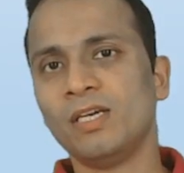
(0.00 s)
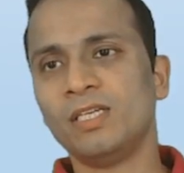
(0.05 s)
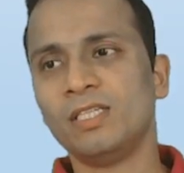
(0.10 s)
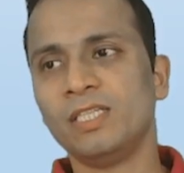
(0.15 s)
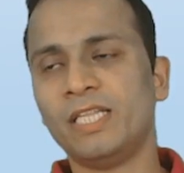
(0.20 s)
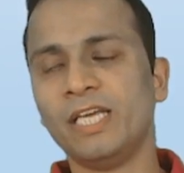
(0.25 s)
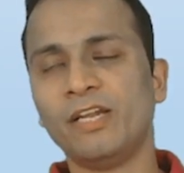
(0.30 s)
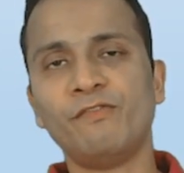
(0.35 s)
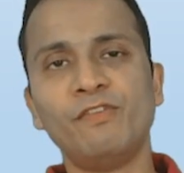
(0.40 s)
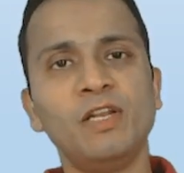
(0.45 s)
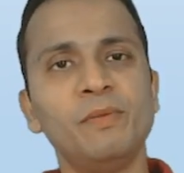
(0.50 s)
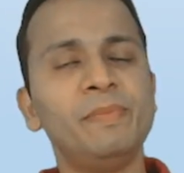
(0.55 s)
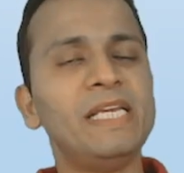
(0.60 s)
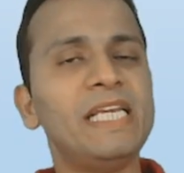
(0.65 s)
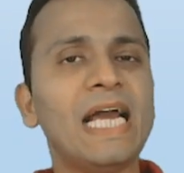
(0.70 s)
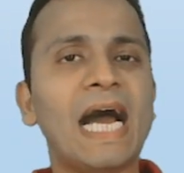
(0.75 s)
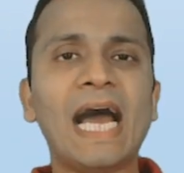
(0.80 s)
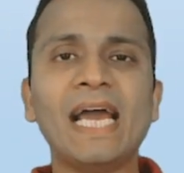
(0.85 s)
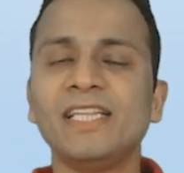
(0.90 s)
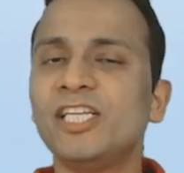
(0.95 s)
there will
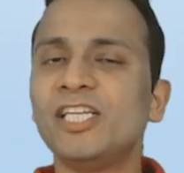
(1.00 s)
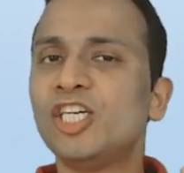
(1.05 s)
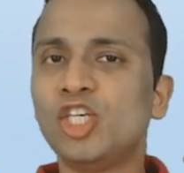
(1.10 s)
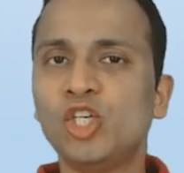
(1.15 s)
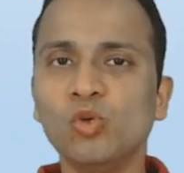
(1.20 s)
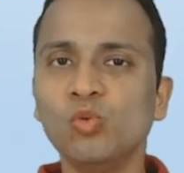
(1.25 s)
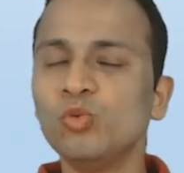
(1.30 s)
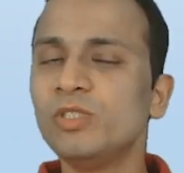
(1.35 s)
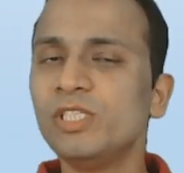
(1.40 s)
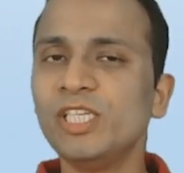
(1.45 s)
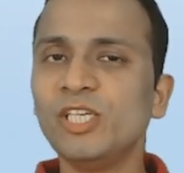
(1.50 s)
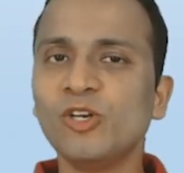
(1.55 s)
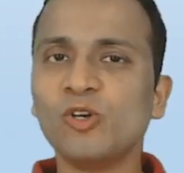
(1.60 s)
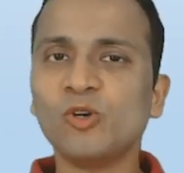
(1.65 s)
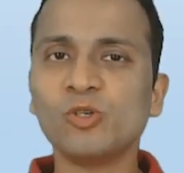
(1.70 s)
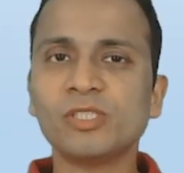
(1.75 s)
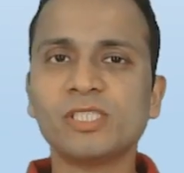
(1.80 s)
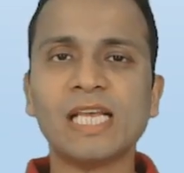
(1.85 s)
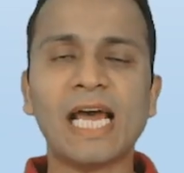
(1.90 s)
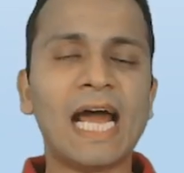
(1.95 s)
be either 2
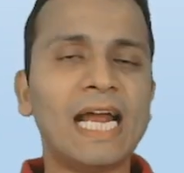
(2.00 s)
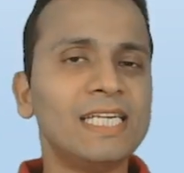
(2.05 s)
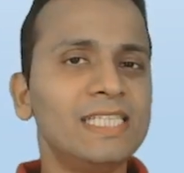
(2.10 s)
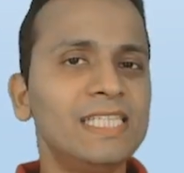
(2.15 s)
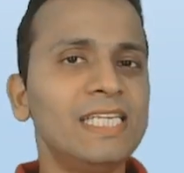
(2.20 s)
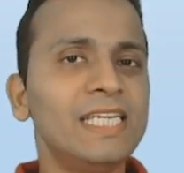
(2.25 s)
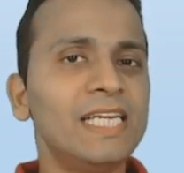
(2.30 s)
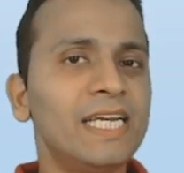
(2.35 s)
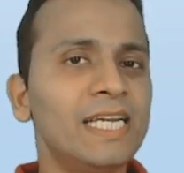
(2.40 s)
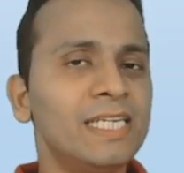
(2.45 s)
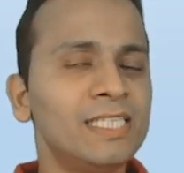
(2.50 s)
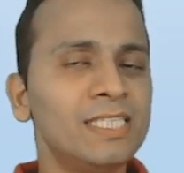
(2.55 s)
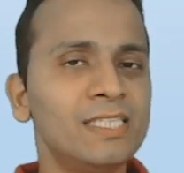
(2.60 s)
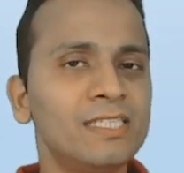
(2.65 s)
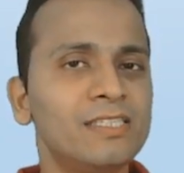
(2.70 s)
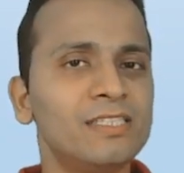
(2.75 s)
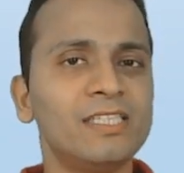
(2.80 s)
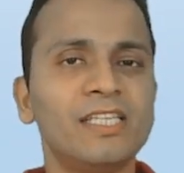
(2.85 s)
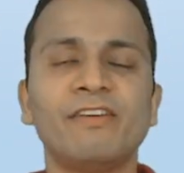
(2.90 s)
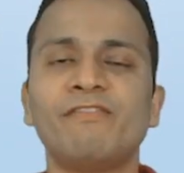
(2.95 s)
zeros at the end,
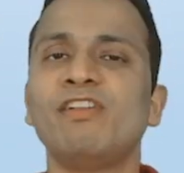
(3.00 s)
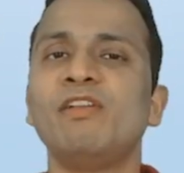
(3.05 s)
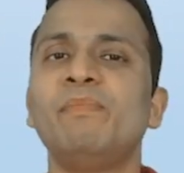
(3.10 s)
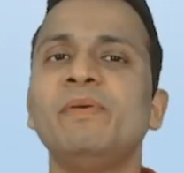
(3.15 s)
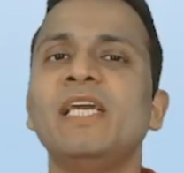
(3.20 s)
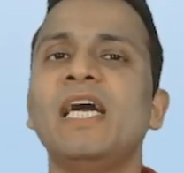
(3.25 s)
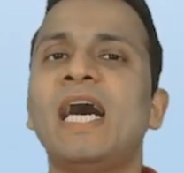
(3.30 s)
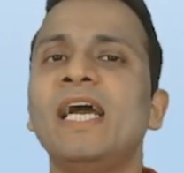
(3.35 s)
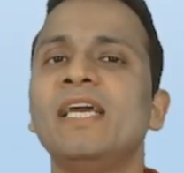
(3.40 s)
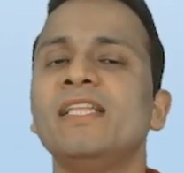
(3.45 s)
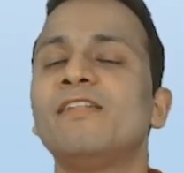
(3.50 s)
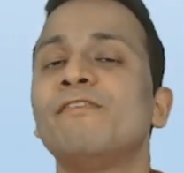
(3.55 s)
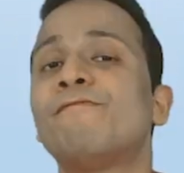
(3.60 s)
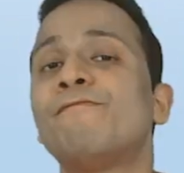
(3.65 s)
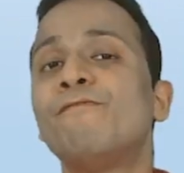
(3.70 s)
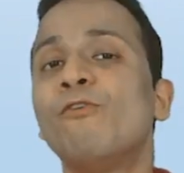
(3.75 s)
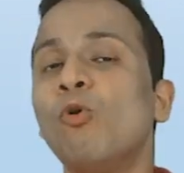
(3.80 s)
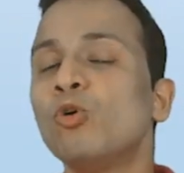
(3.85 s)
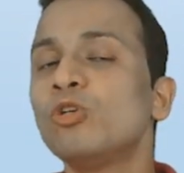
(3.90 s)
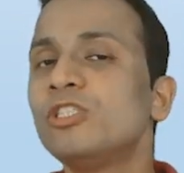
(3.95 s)
there will be either
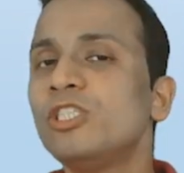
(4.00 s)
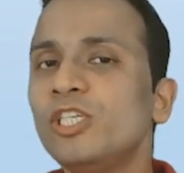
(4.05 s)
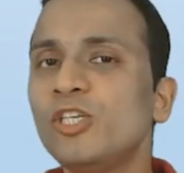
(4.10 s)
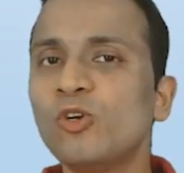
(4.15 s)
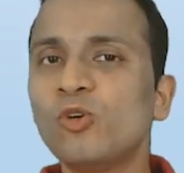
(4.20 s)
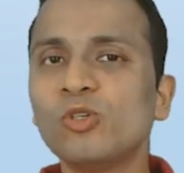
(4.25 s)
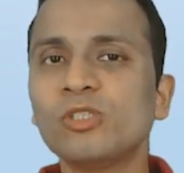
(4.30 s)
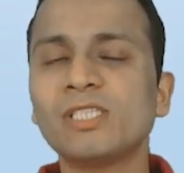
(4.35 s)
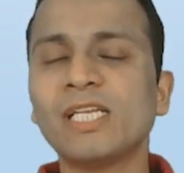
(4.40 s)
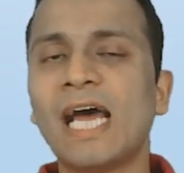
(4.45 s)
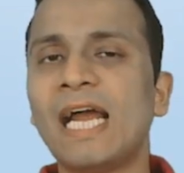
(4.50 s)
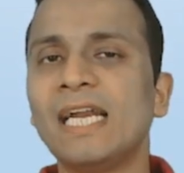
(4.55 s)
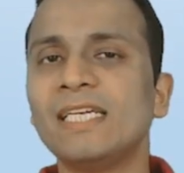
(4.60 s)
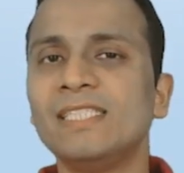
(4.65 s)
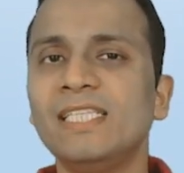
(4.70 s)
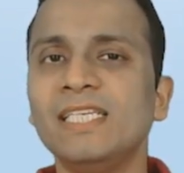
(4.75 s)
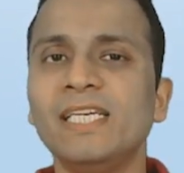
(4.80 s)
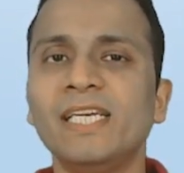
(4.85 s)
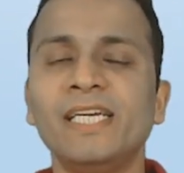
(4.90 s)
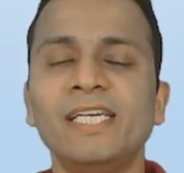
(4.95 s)
4 zeros at
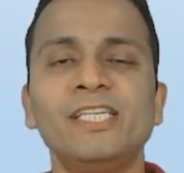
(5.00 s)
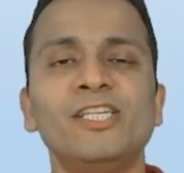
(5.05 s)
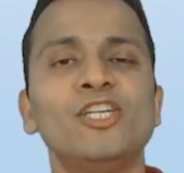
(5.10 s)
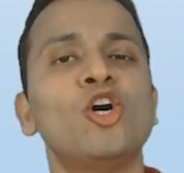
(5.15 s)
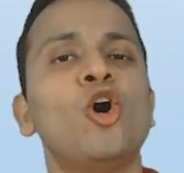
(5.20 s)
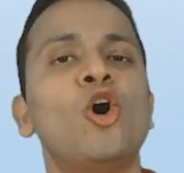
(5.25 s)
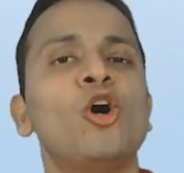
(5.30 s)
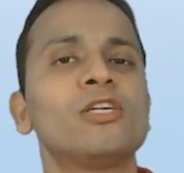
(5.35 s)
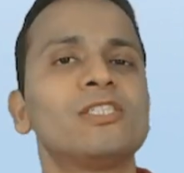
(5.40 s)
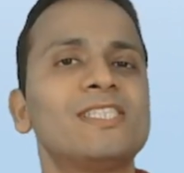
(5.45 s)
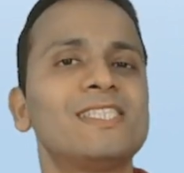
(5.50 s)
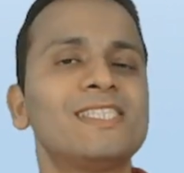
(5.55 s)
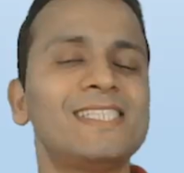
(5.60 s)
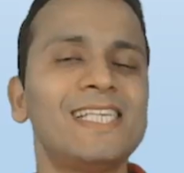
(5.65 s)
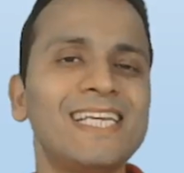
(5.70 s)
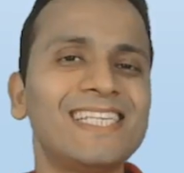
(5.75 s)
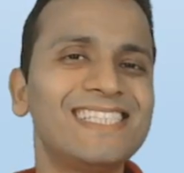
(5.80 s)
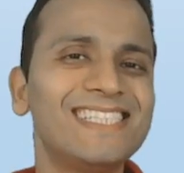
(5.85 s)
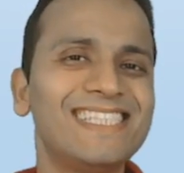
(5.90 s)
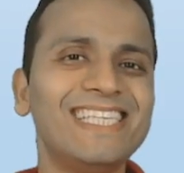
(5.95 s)
the end, or
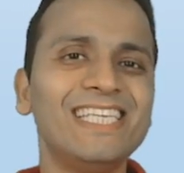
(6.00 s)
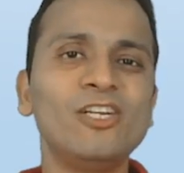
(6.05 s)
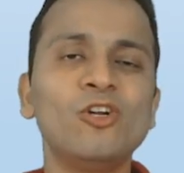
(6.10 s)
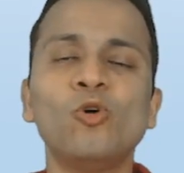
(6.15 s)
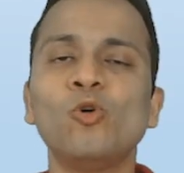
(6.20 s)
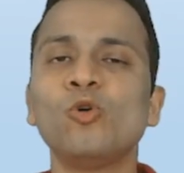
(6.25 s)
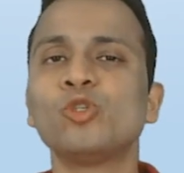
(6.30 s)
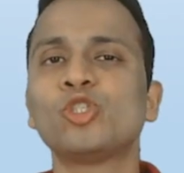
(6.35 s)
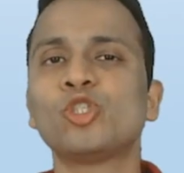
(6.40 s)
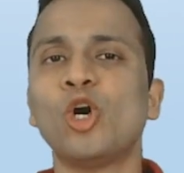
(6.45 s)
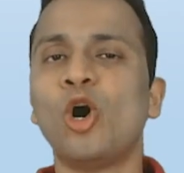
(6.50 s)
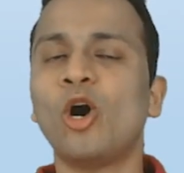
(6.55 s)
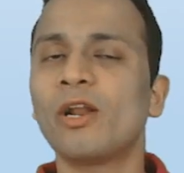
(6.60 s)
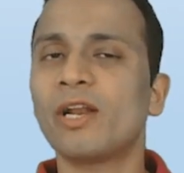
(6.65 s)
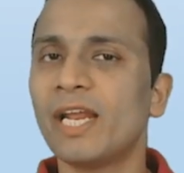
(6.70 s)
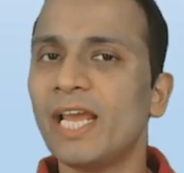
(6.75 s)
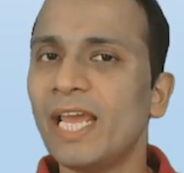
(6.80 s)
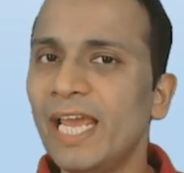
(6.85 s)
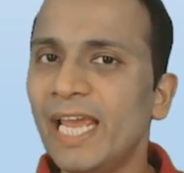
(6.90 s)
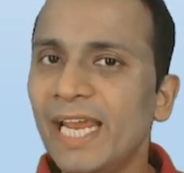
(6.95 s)
6 zeros,
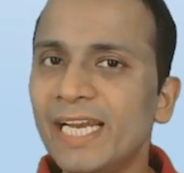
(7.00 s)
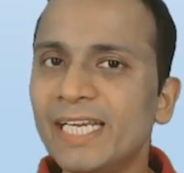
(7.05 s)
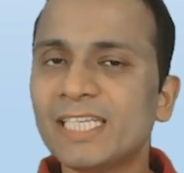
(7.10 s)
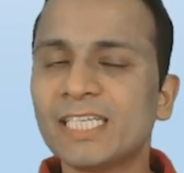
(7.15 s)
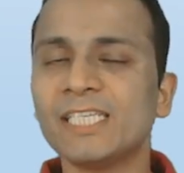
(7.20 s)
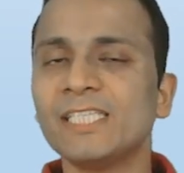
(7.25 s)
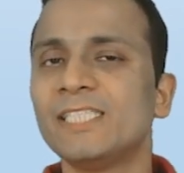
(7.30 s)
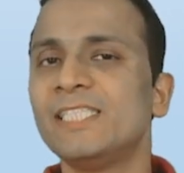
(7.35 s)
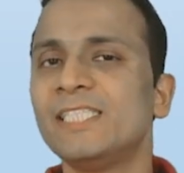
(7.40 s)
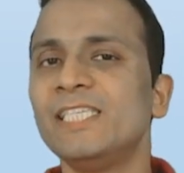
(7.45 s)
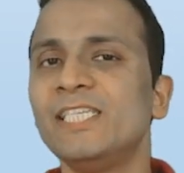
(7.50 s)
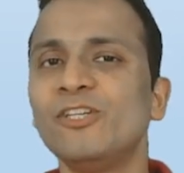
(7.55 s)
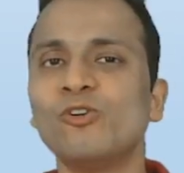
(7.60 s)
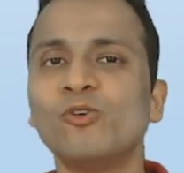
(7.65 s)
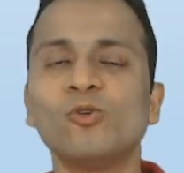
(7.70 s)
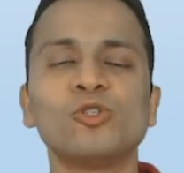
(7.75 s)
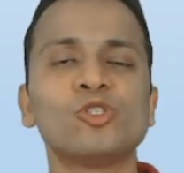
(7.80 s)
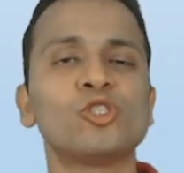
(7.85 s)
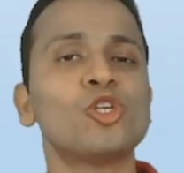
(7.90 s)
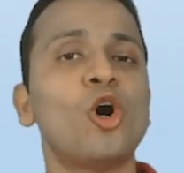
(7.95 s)
or 8
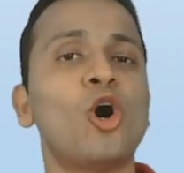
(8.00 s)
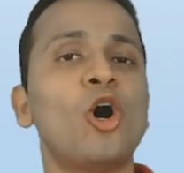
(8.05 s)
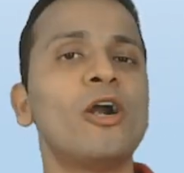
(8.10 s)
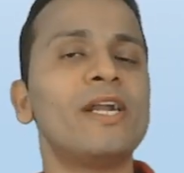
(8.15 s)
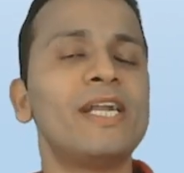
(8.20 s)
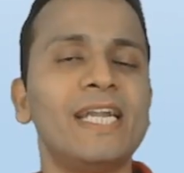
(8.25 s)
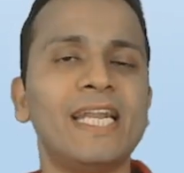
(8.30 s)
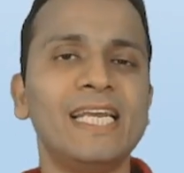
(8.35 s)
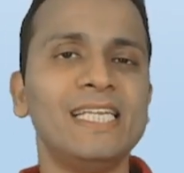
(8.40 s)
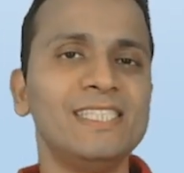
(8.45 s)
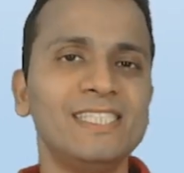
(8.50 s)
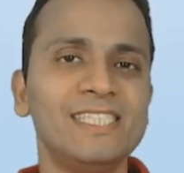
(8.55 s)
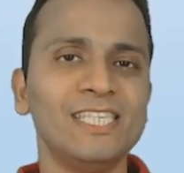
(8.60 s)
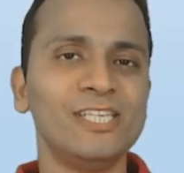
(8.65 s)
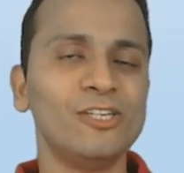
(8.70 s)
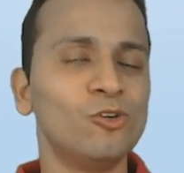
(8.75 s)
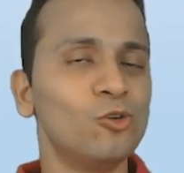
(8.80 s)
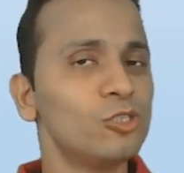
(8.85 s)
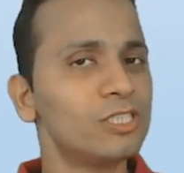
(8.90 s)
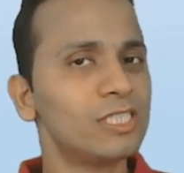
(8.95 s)
zeros, or 10
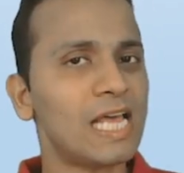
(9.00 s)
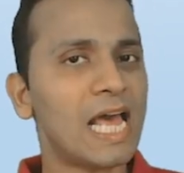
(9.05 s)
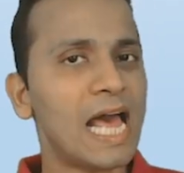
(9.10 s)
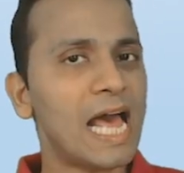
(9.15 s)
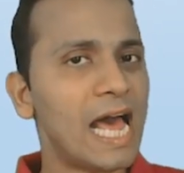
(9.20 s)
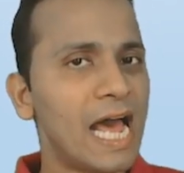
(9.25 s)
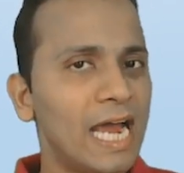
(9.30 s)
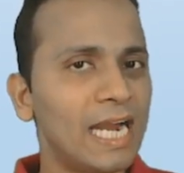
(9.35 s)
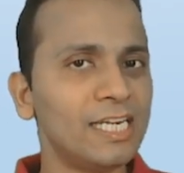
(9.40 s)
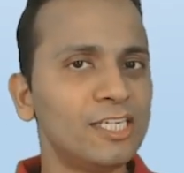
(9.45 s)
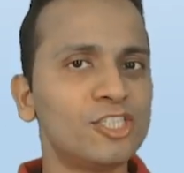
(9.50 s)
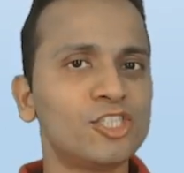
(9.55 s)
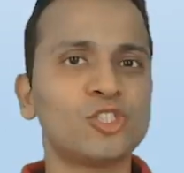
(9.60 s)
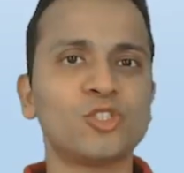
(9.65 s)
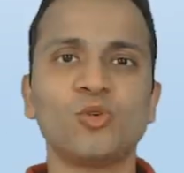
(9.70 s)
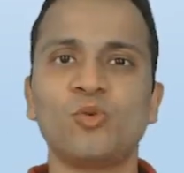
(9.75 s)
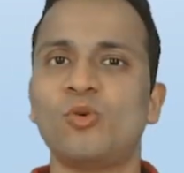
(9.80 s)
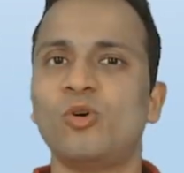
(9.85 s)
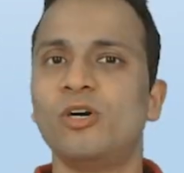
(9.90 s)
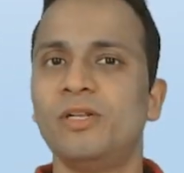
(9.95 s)
zeros, and
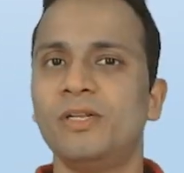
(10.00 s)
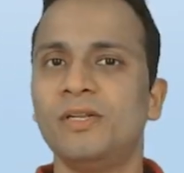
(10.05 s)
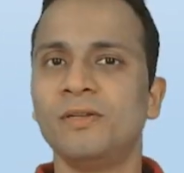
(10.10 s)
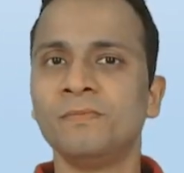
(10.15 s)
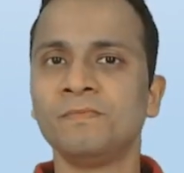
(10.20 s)
so on.